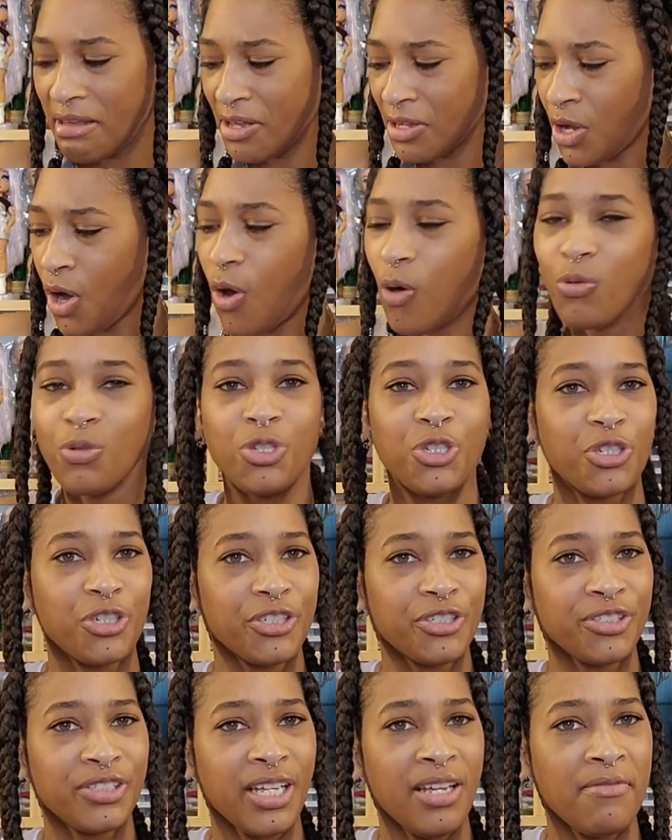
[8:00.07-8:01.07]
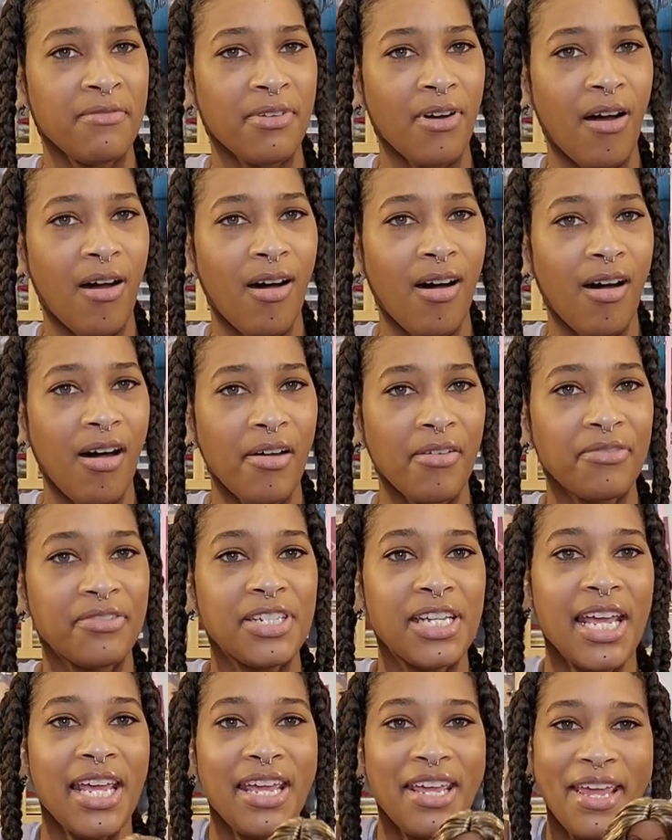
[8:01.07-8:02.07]
cultures involved.
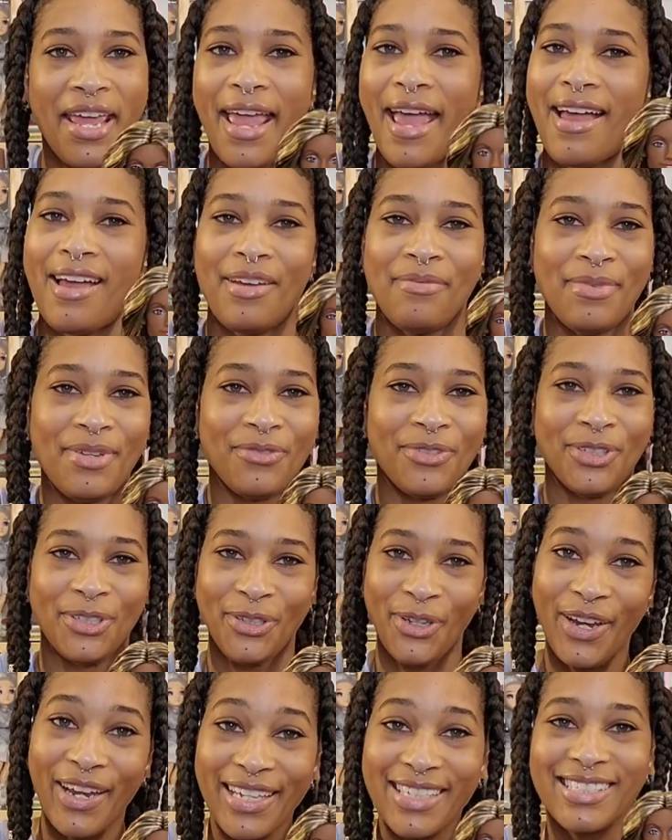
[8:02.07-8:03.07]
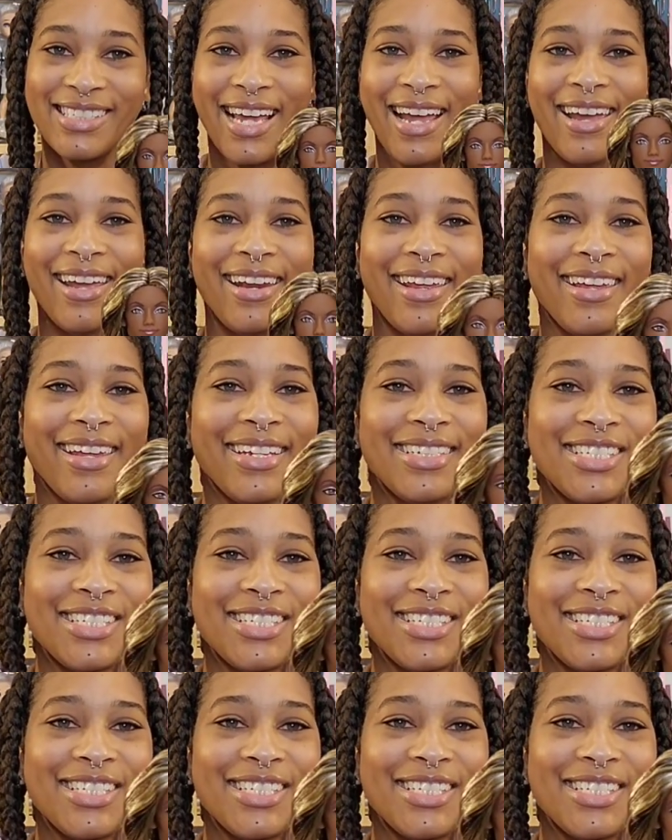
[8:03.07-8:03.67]
I'm really excited